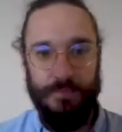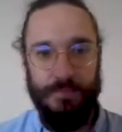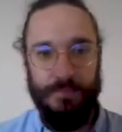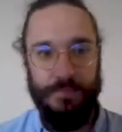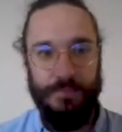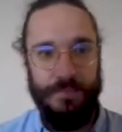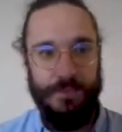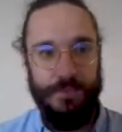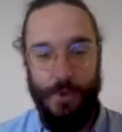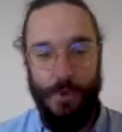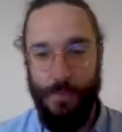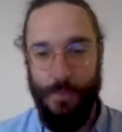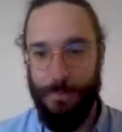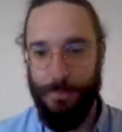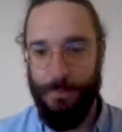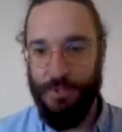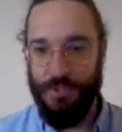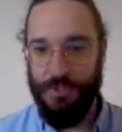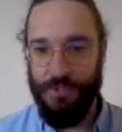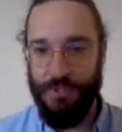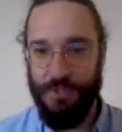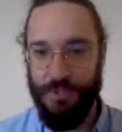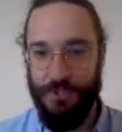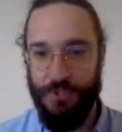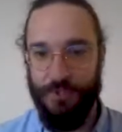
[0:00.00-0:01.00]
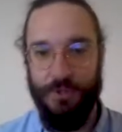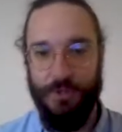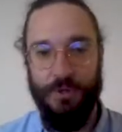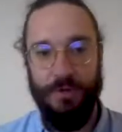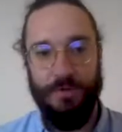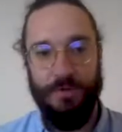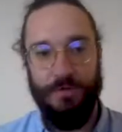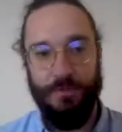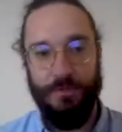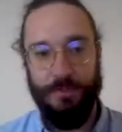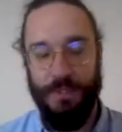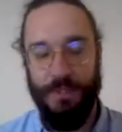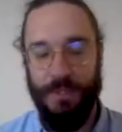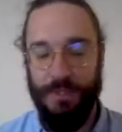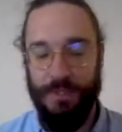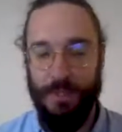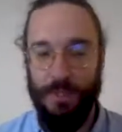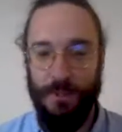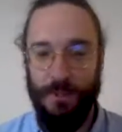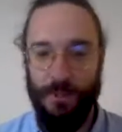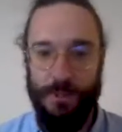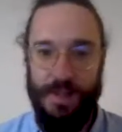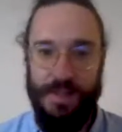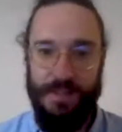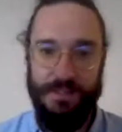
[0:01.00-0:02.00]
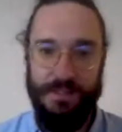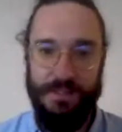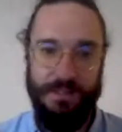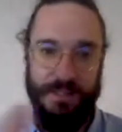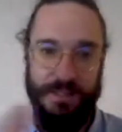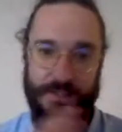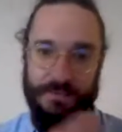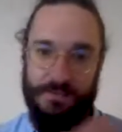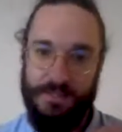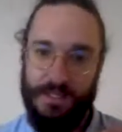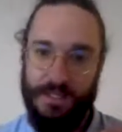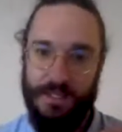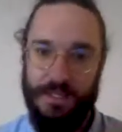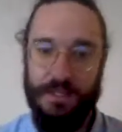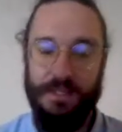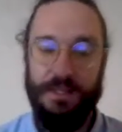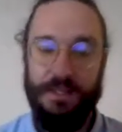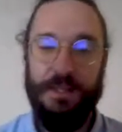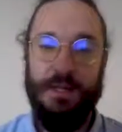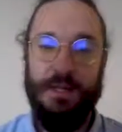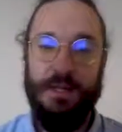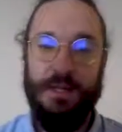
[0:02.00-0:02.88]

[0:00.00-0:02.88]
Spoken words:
So mission control, we're going to go right to left here.